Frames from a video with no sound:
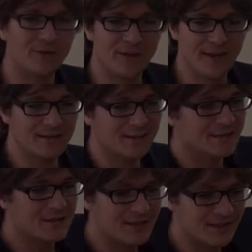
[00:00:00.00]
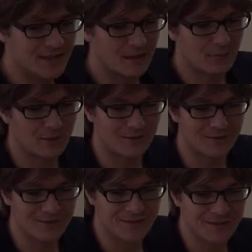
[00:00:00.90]
of that. In this example,
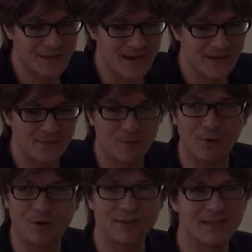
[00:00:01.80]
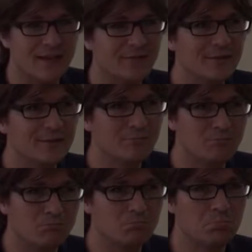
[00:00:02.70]
it's 8.7
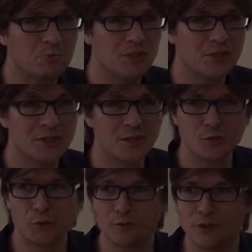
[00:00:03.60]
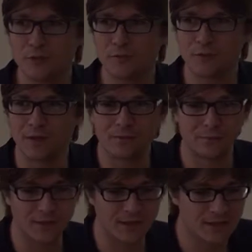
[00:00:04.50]
distance units, whatever
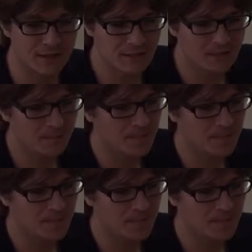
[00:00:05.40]
that is.